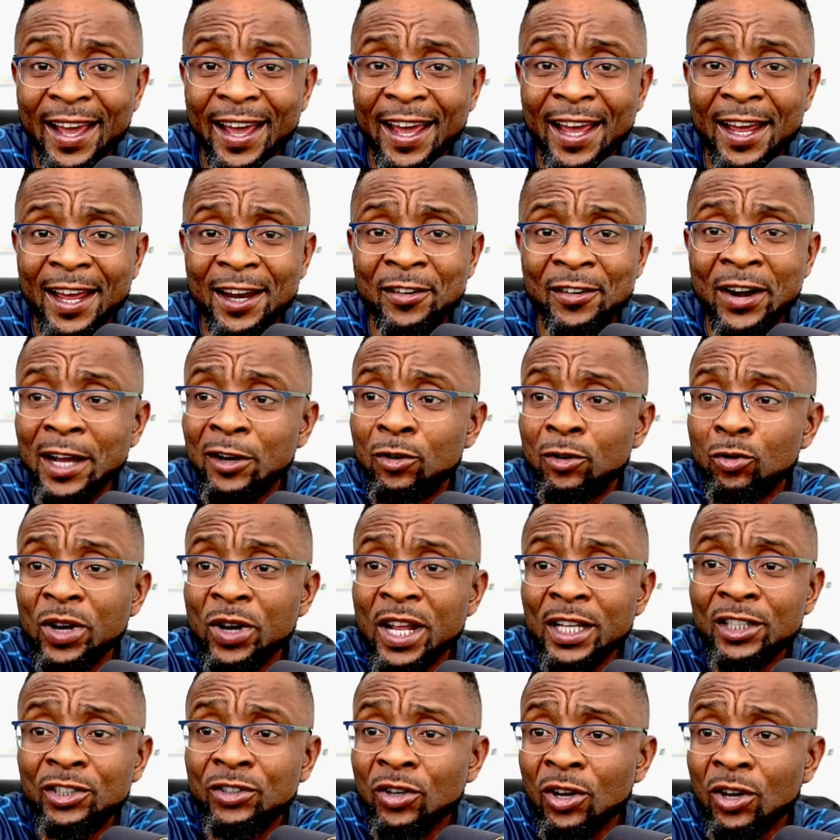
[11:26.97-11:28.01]

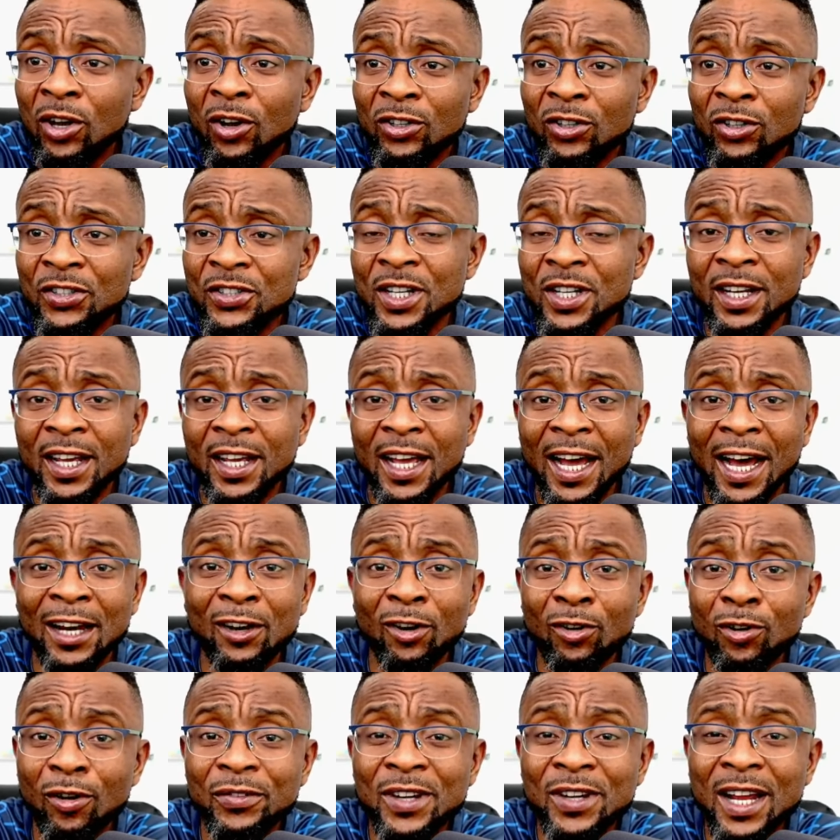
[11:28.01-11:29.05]
regulators and
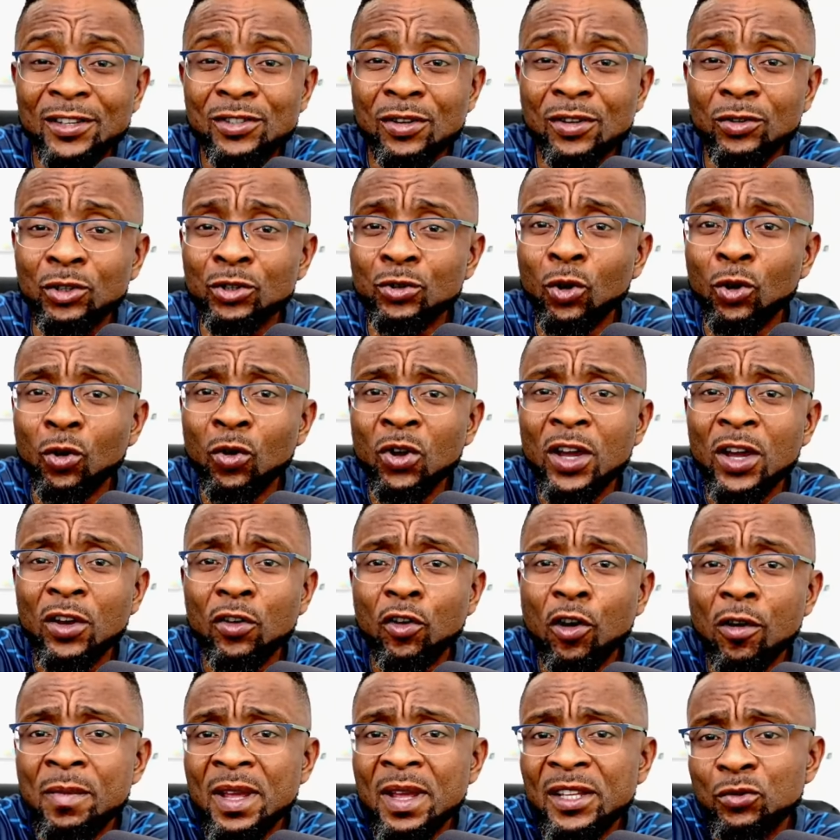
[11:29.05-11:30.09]
all of that. So, you know,
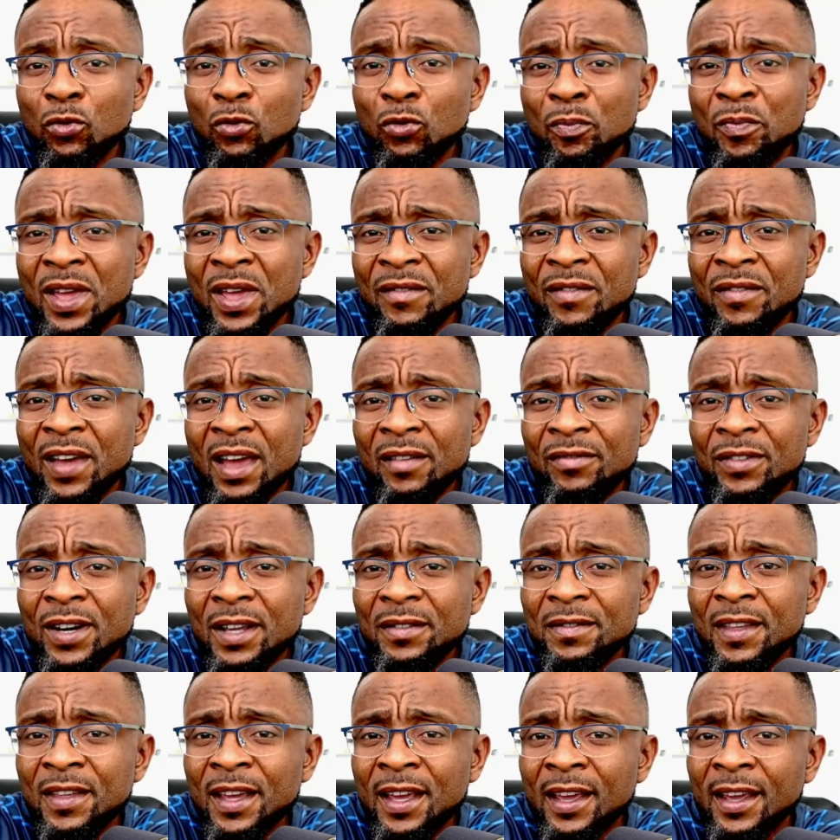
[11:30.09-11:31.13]
government will pave
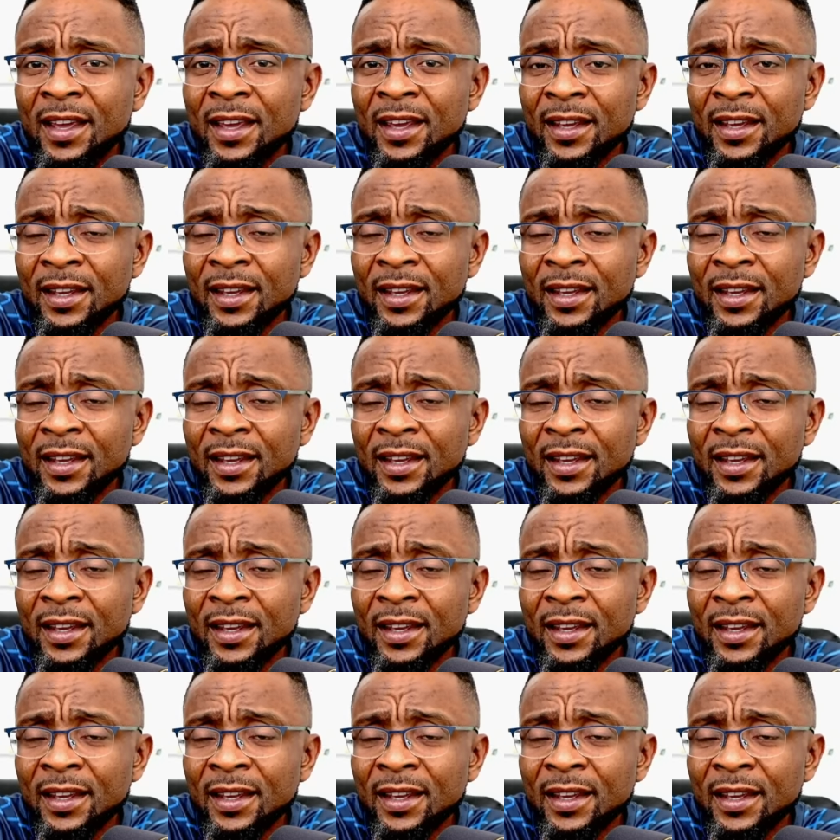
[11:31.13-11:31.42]
everything.